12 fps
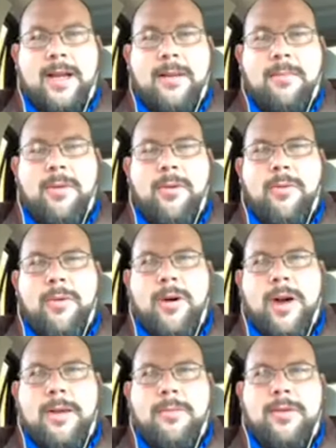but we were
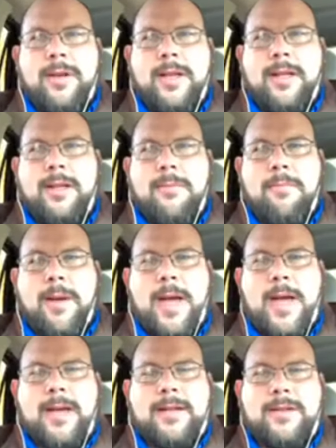able to get them
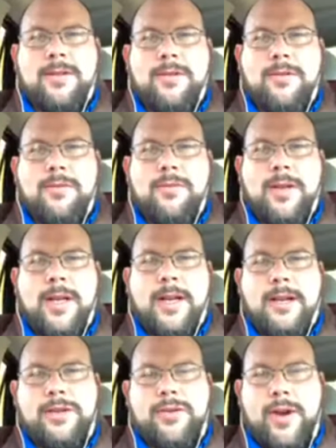back to
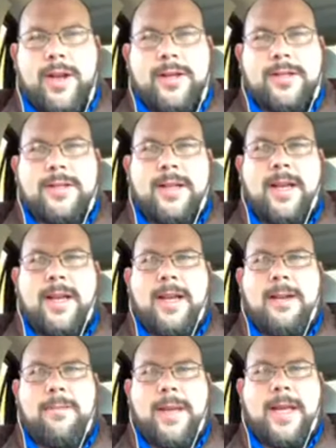getting dressed
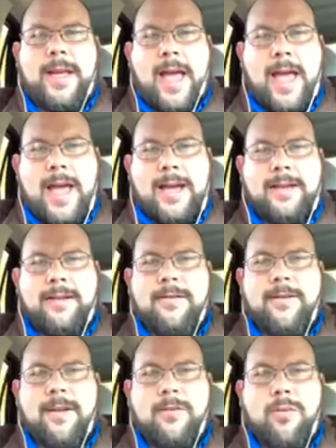and being
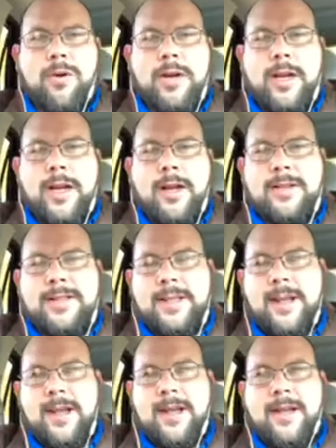active and working
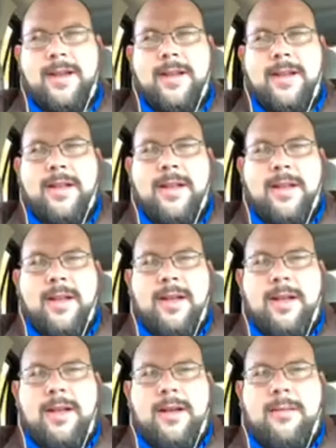outside
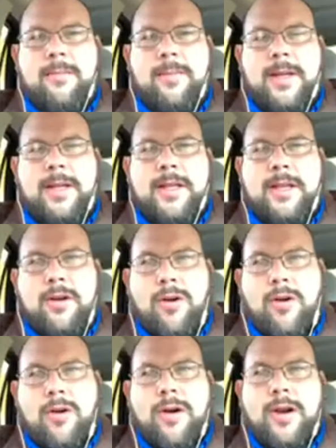in the
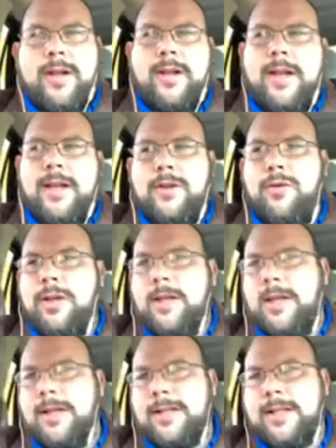yard and doing the
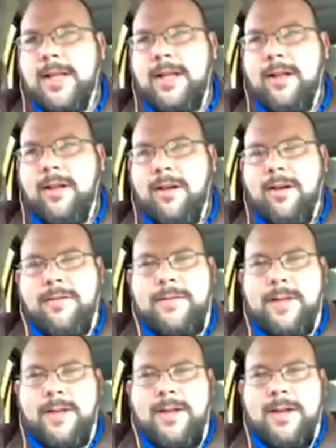things that they loved.
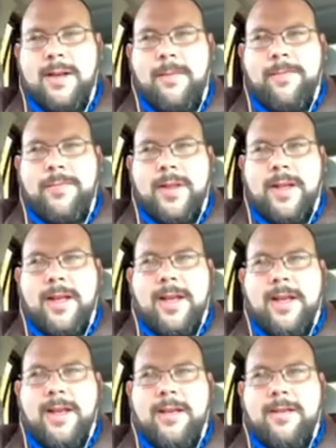
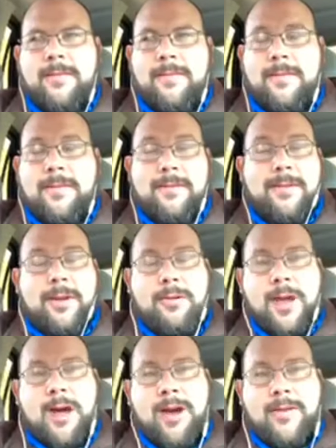And
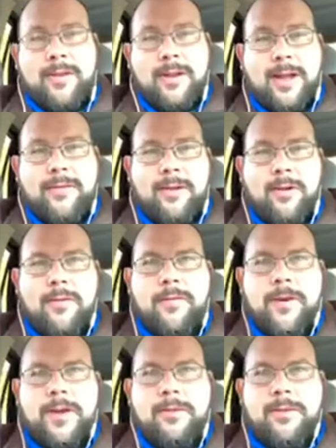now I have a lifelong
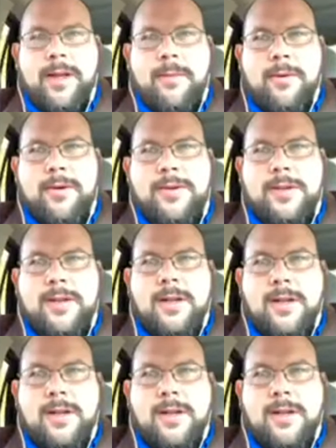friend with that person,